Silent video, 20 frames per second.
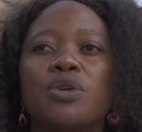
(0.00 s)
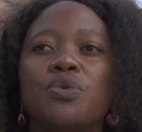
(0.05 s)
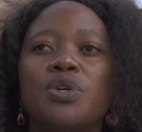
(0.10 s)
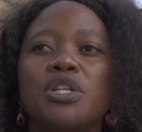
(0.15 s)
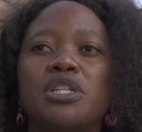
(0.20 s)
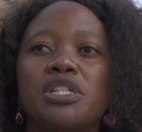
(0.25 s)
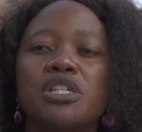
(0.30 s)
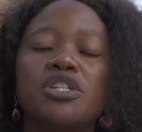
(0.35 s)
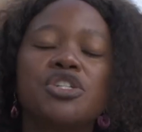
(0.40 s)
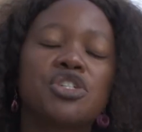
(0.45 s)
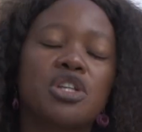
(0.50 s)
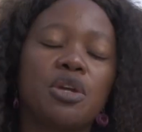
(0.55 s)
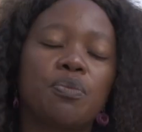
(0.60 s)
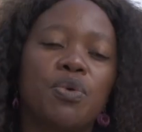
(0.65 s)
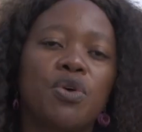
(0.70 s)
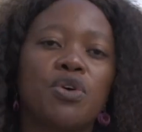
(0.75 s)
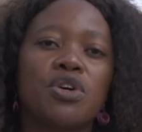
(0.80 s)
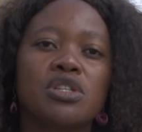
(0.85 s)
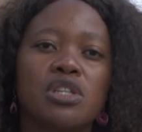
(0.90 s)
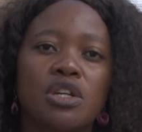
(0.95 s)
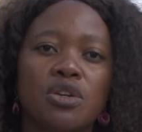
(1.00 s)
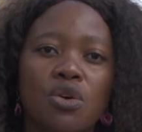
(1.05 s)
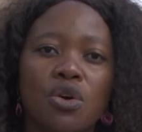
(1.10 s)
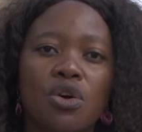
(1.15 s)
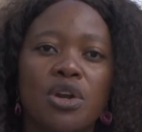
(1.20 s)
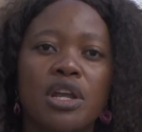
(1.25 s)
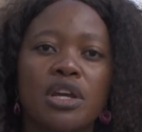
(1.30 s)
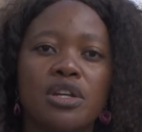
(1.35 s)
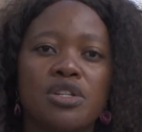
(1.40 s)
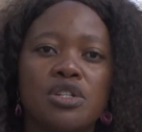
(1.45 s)
we teach the boys at
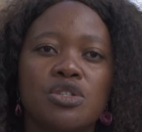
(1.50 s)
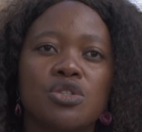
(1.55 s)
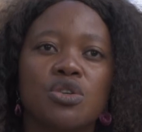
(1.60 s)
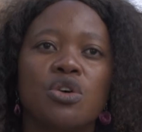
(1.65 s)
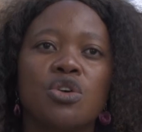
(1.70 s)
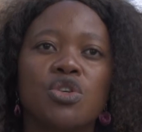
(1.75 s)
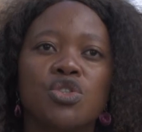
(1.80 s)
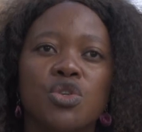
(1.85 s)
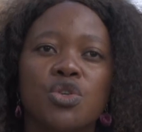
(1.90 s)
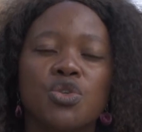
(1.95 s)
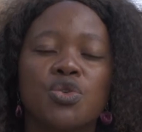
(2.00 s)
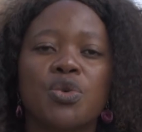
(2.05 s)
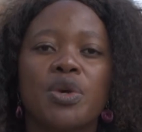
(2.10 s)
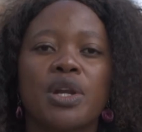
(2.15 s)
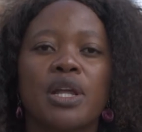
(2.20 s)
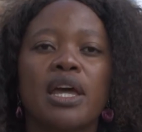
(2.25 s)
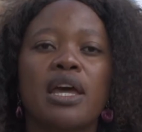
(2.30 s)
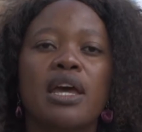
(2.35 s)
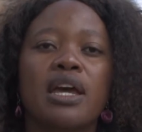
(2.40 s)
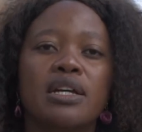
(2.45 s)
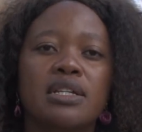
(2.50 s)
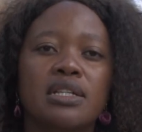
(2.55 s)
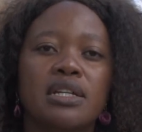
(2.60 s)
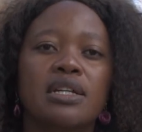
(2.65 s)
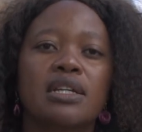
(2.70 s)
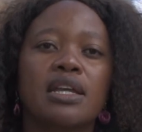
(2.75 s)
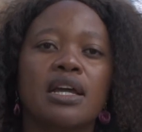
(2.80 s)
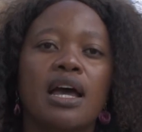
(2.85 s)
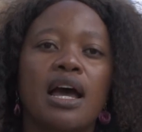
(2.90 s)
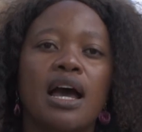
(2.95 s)
college is also to react
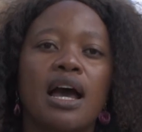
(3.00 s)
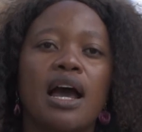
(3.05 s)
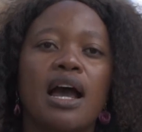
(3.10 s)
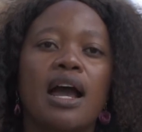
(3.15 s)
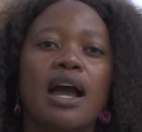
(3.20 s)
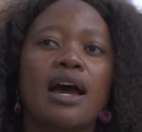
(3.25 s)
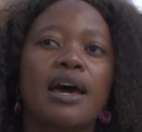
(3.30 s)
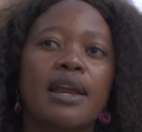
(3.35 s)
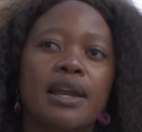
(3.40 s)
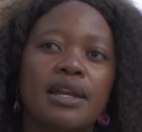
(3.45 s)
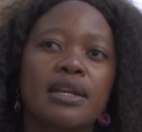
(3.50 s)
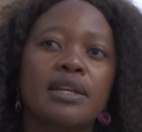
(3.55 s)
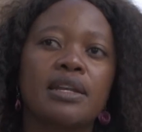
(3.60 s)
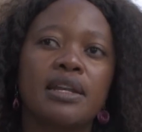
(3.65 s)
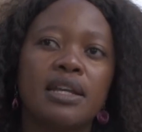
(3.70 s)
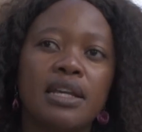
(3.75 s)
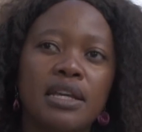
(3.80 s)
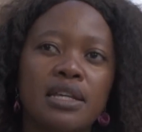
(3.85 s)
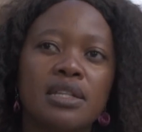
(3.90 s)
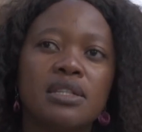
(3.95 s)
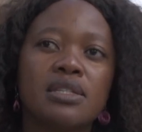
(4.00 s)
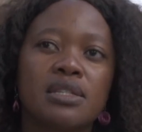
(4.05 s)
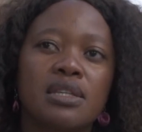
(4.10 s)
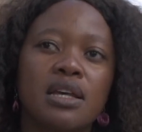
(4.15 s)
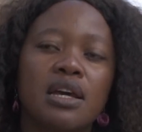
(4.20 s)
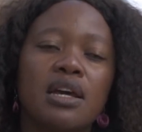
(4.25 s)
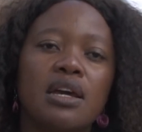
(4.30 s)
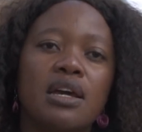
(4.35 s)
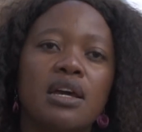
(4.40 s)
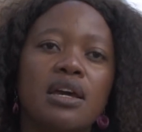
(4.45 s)
at the current needs.
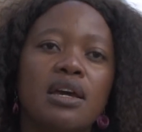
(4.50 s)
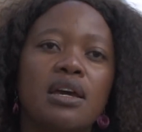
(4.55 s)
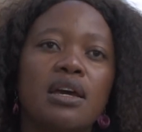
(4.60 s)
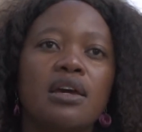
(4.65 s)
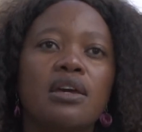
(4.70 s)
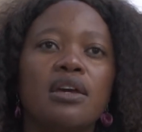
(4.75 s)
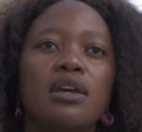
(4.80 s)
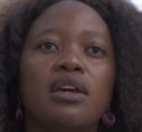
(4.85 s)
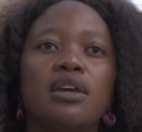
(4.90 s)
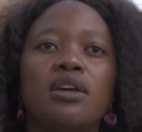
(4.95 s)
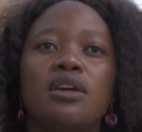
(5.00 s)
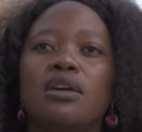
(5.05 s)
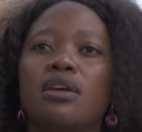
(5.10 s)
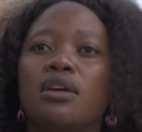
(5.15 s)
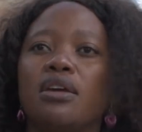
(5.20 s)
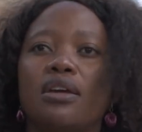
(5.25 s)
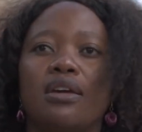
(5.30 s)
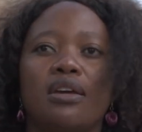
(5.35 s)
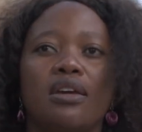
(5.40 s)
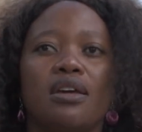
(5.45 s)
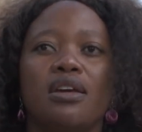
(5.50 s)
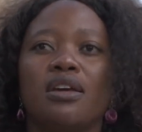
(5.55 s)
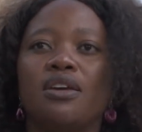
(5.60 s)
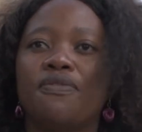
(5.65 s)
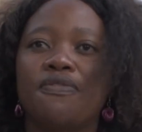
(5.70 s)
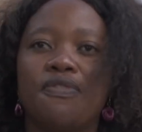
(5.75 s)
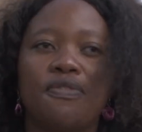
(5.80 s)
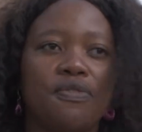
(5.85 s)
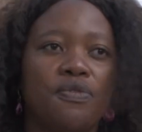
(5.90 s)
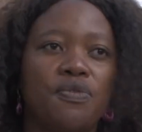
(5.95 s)

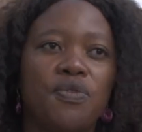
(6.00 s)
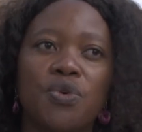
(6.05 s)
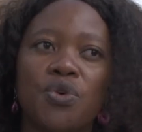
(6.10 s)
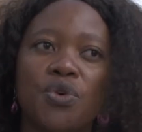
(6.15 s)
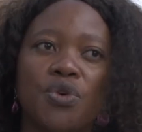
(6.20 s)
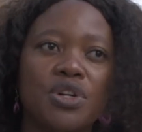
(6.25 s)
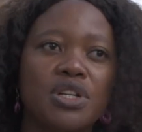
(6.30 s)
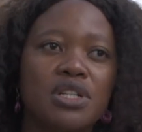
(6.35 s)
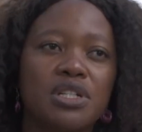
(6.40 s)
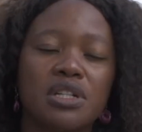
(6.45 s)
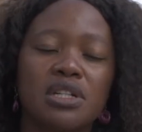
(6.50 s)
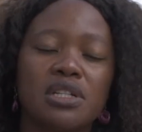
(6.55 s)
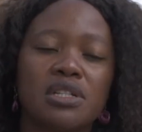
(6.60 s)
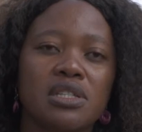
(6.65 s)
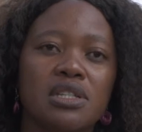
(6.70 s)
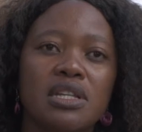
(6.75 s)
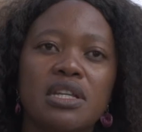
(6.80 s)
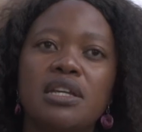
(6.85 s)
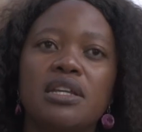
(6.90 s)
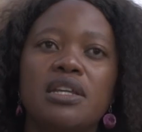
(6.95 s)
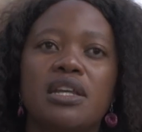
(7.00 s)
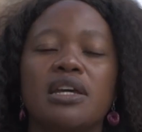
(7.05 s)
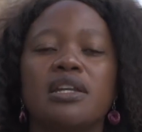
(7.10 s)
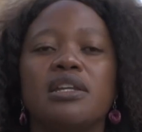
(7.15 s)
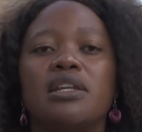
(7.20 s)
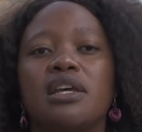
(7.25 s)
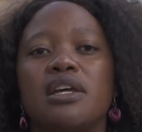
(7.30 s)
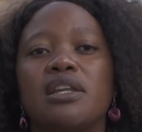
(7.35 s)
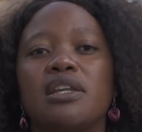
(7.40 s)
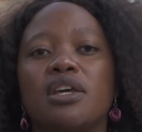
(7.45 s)
If food is
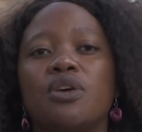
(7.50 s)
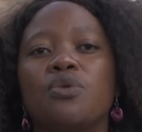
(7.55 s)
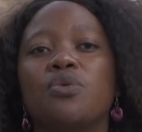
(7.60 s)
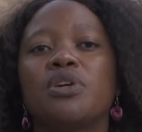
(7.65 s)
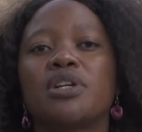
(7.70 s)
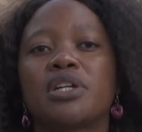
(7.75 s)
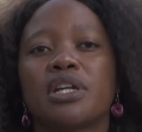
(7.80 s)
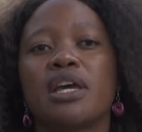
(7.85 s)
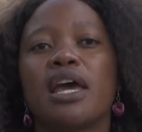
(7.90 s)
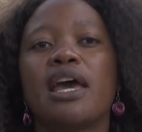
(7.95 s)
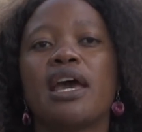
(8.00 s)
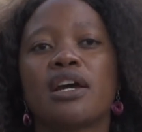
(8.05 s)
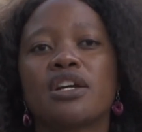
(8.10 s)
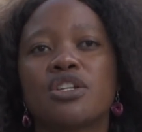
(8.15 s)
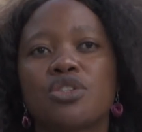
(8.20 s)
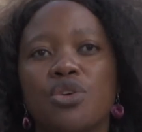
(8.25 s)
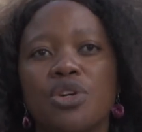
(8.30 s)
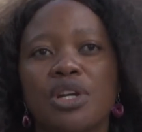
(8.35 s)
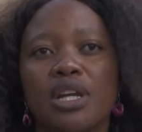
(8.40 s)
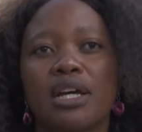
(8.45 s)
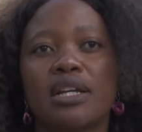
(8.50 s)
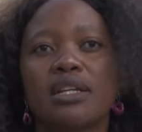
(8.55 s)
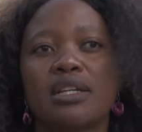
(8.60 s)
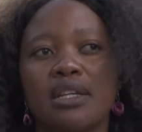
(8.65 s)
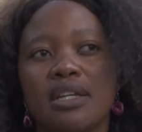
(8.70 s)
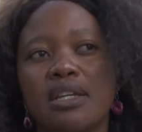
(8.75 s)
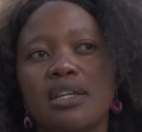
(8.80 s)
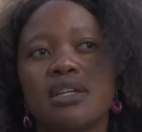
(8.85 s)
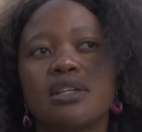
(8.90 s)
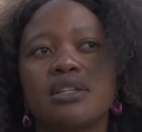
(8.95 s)
needed, then they will react on that
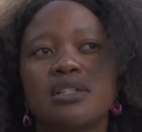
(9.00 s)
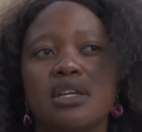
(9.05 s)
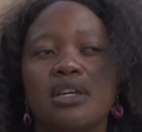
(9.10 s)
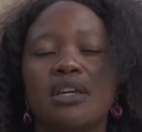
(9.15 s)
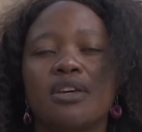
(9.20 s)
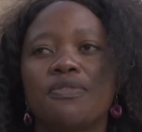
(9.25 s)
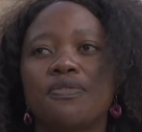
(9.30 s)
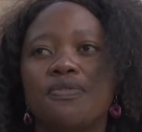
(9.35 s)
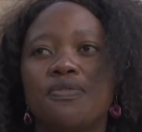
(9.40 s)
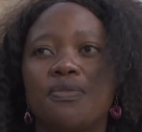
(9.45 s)
need. If